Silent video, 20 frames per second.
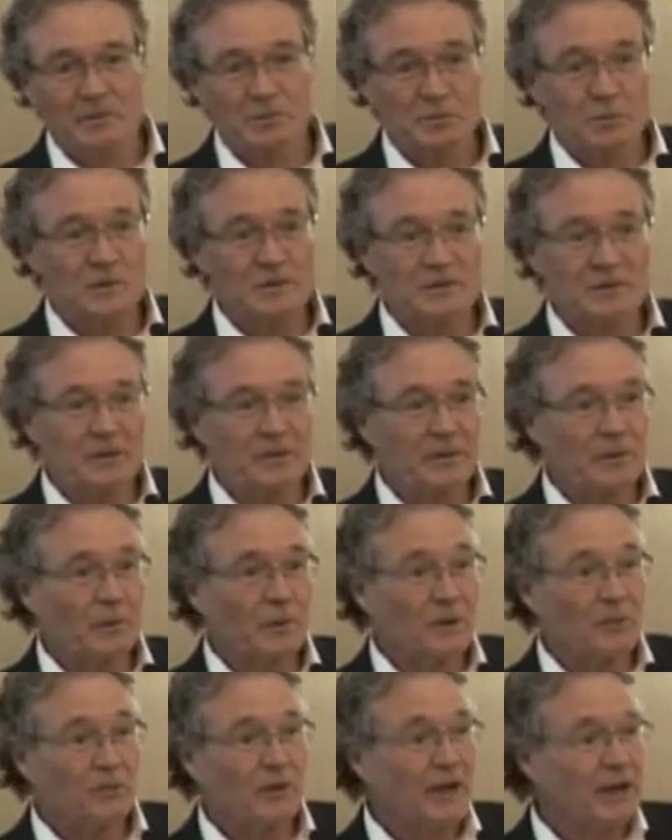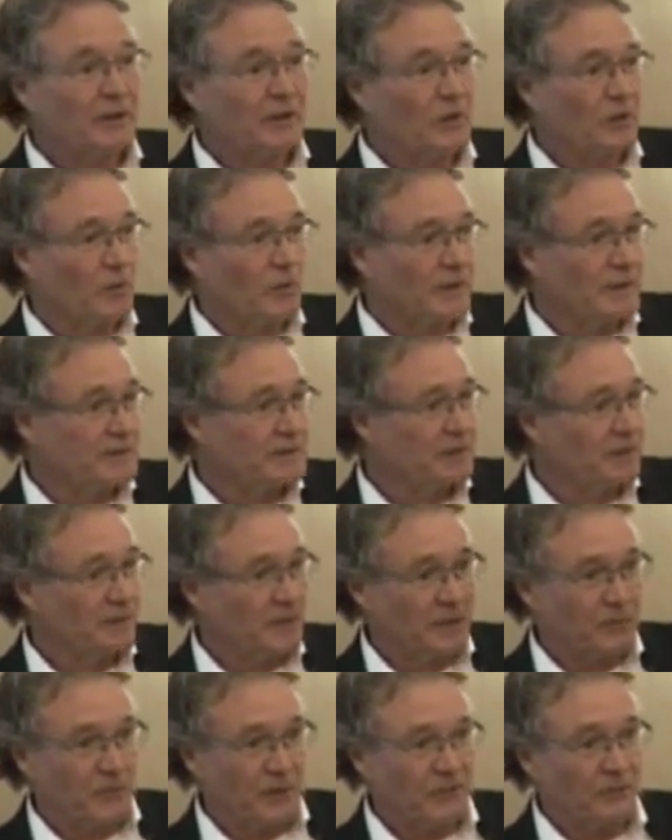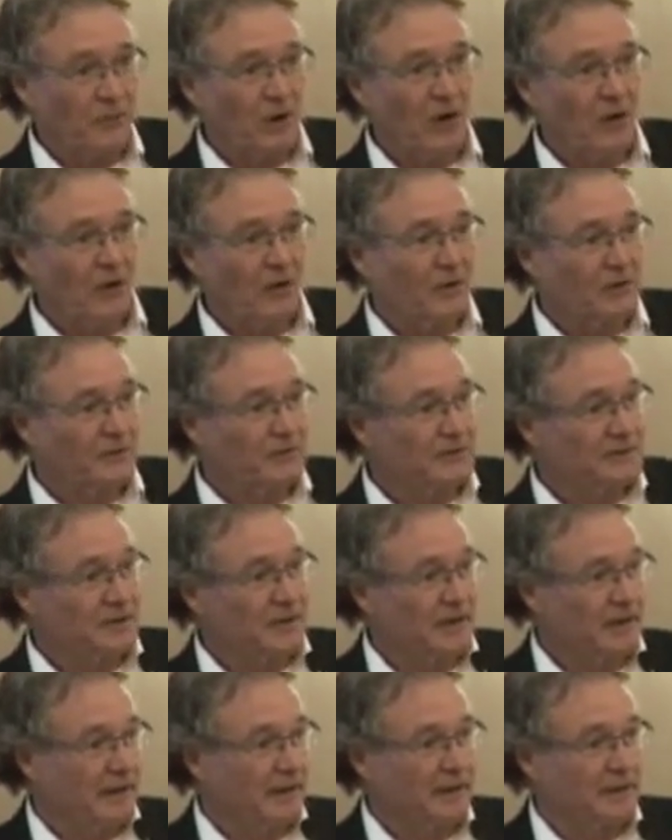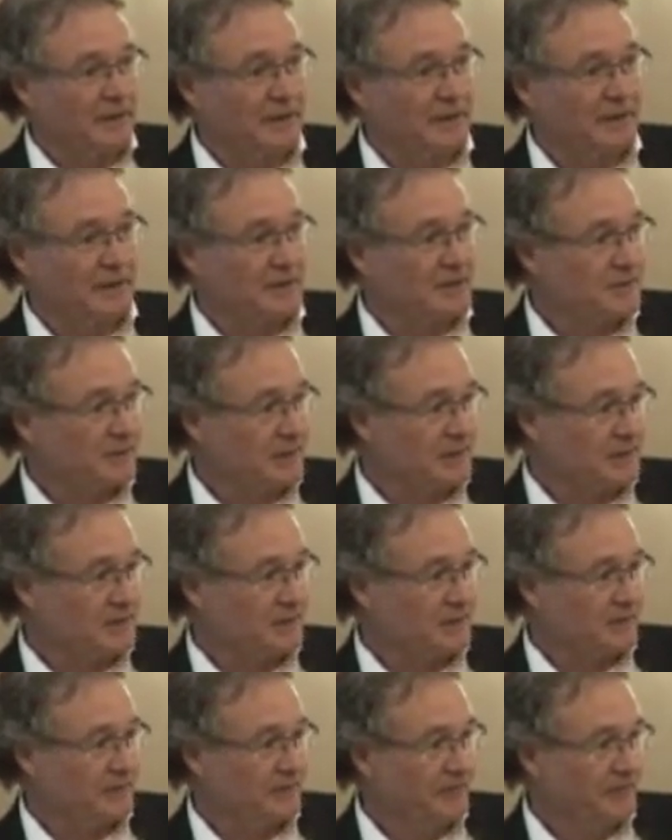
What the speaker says: when something went right or when something went wrong, we'd say, the administration.